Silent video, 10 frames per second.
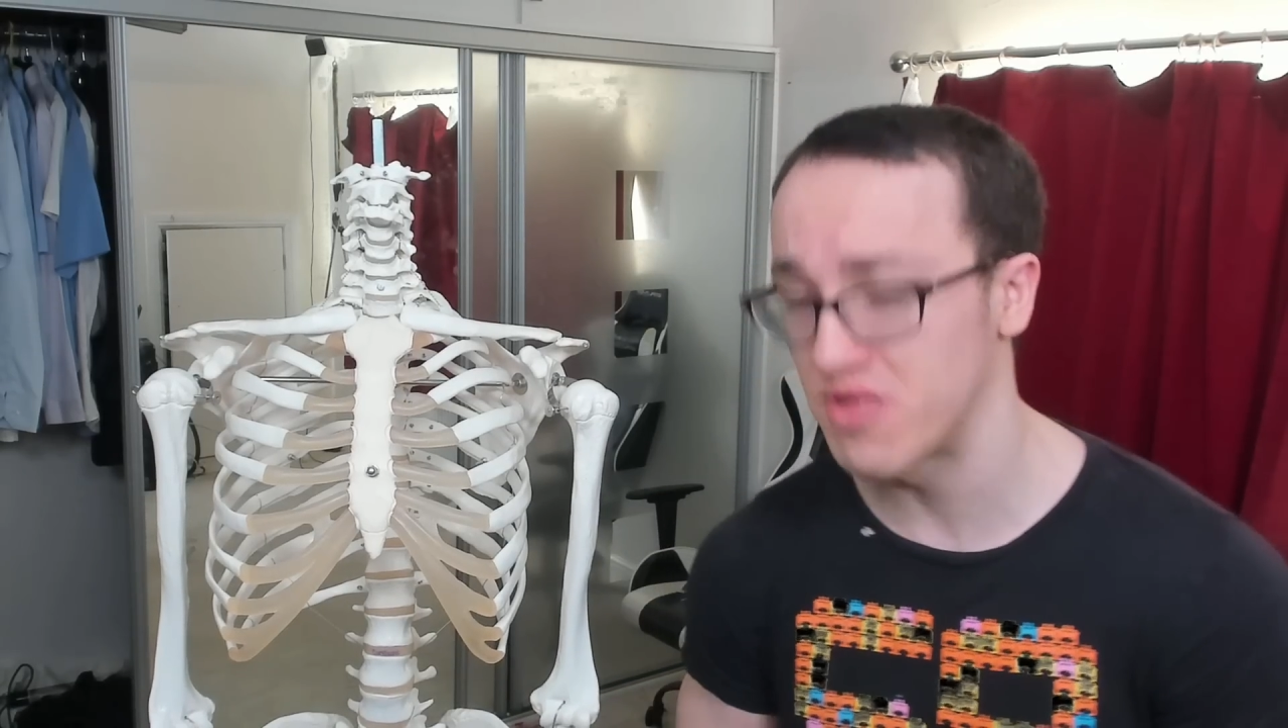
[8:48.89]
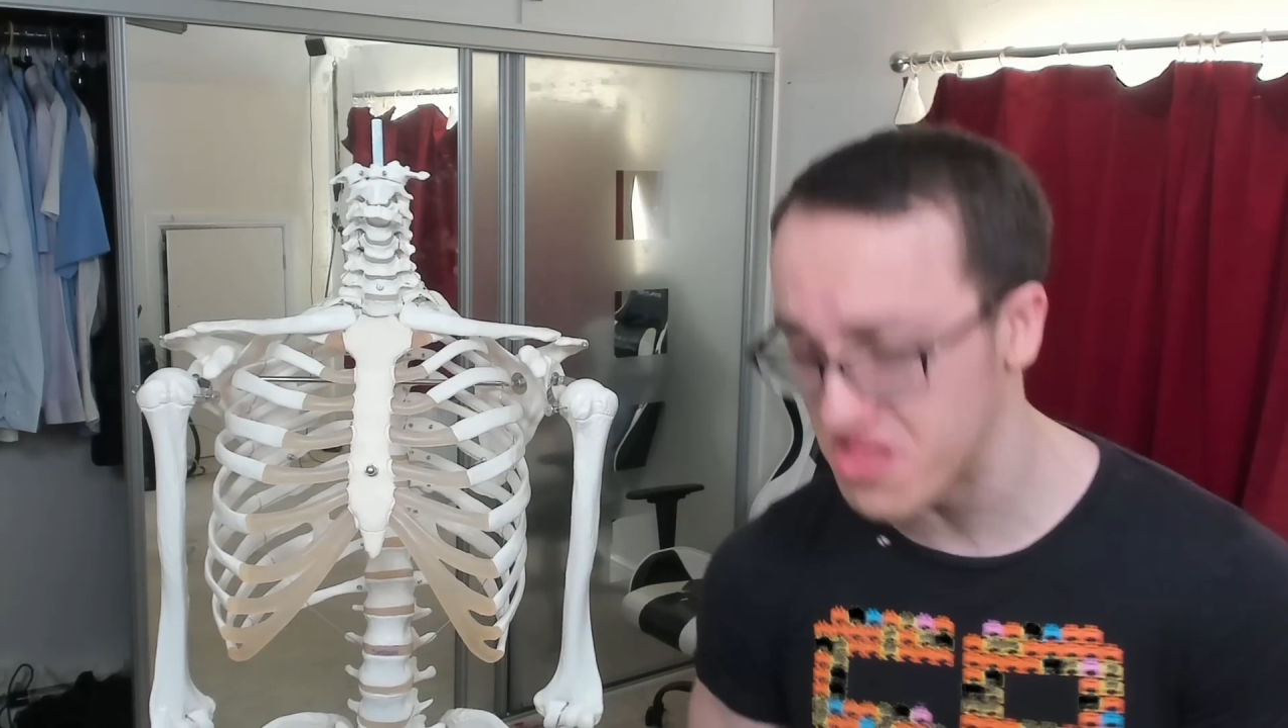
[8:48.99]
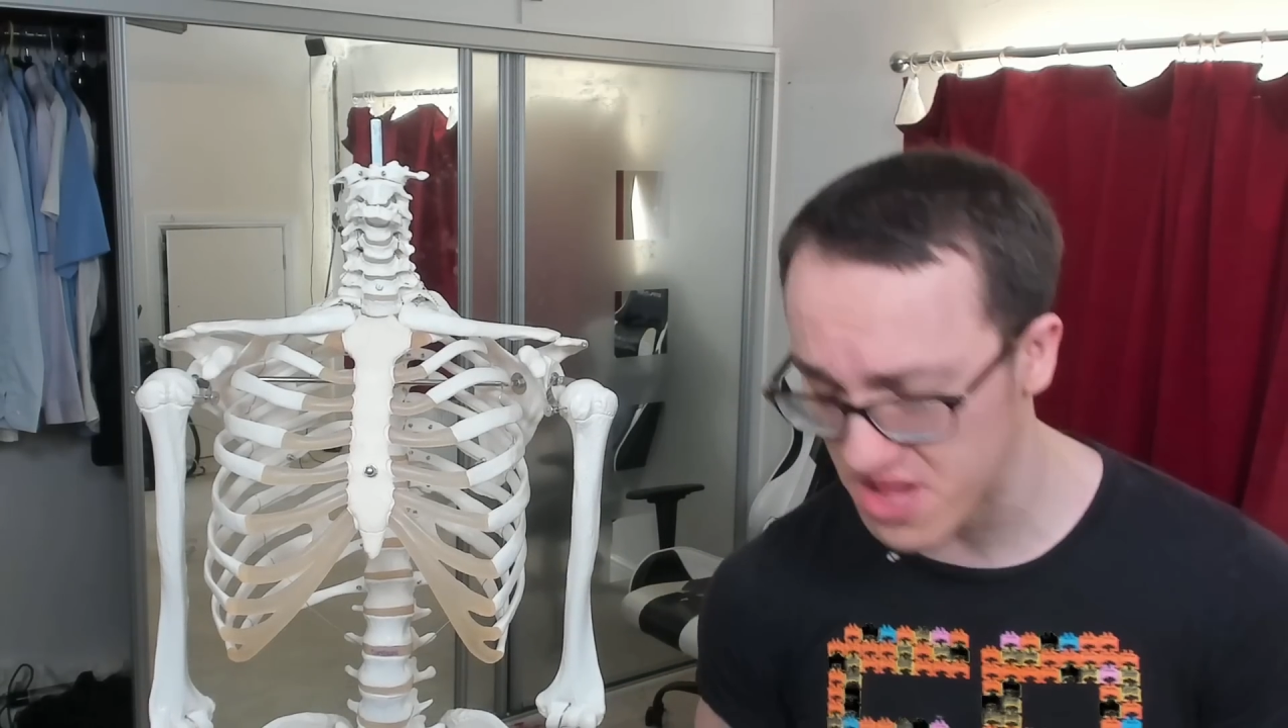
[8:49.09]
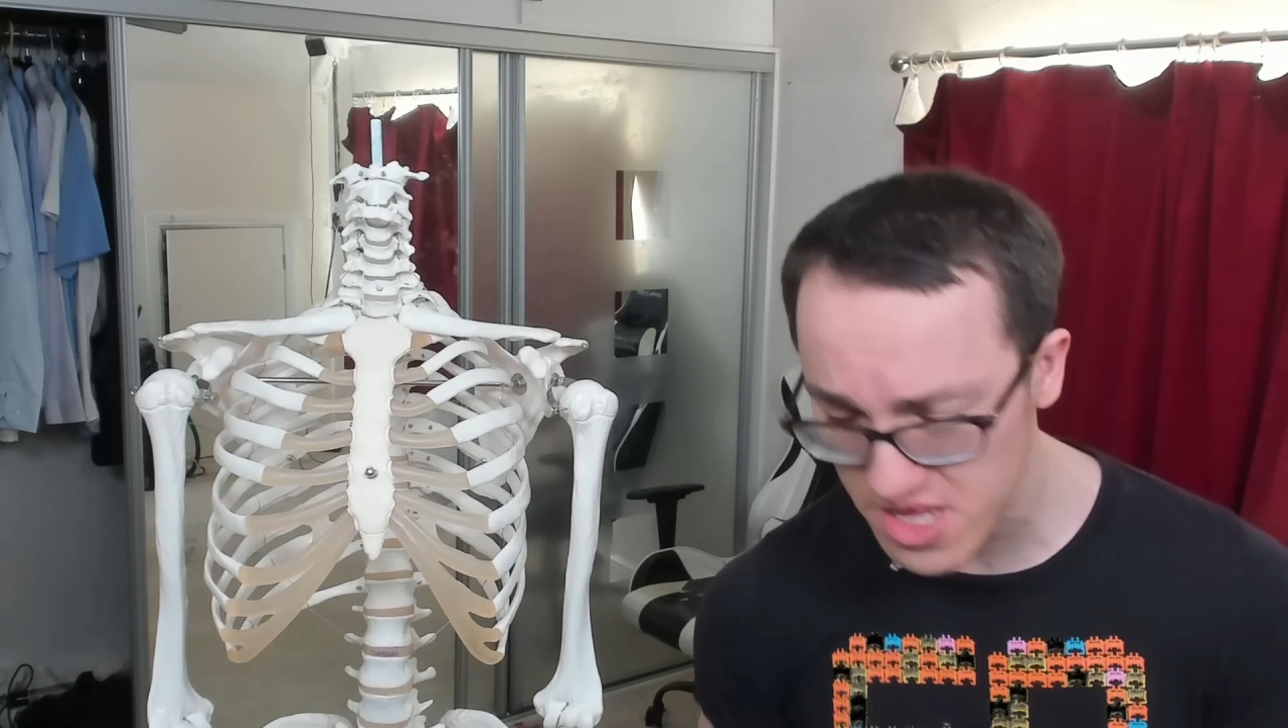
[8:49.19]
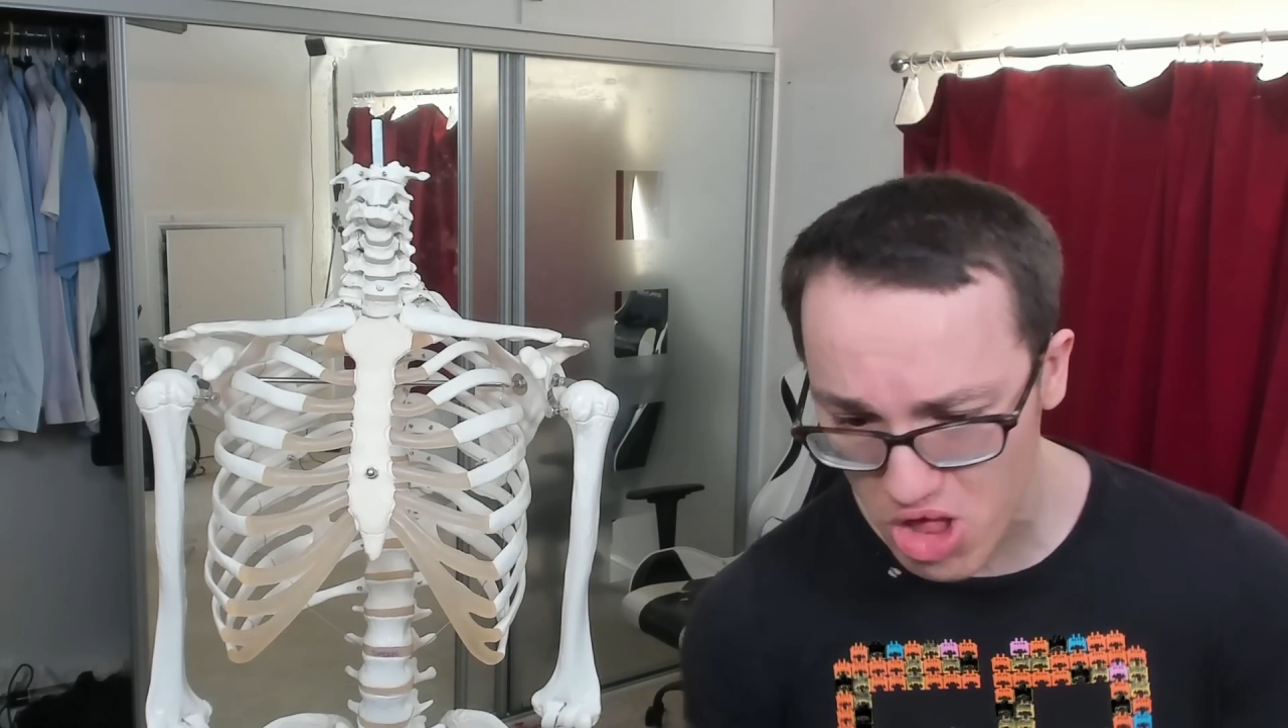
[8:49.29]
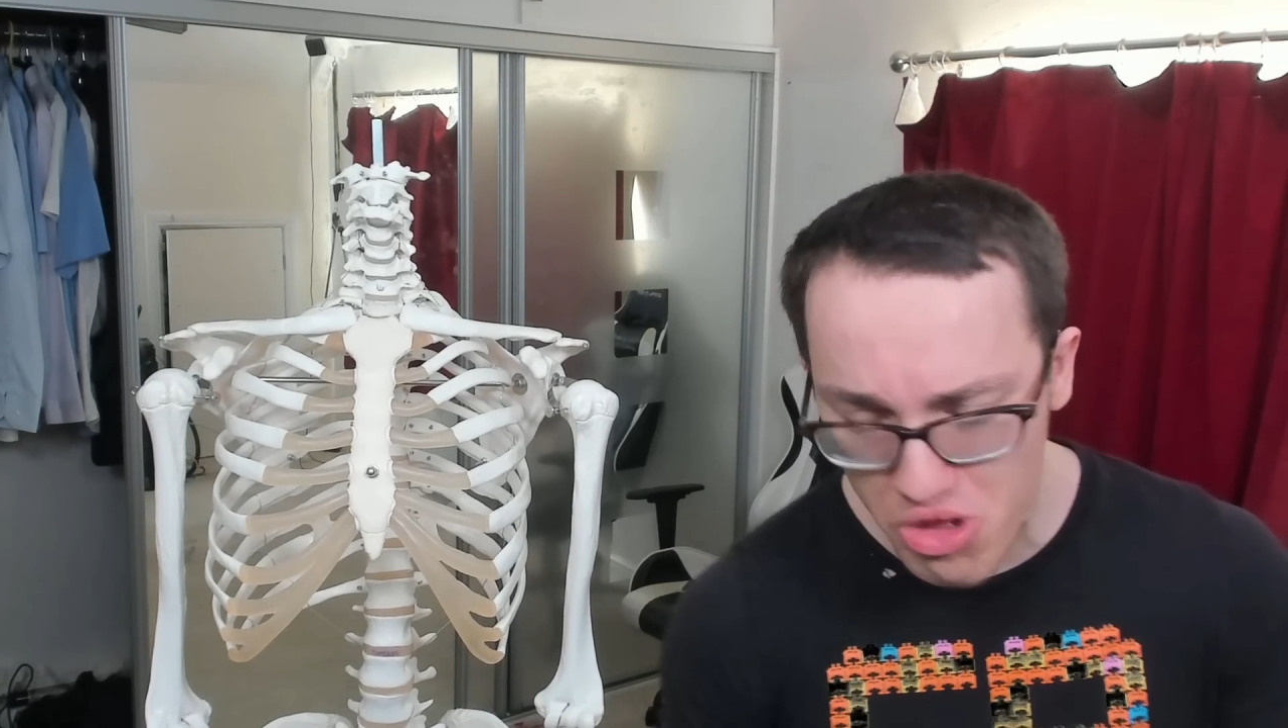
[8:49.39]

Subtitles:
honestly,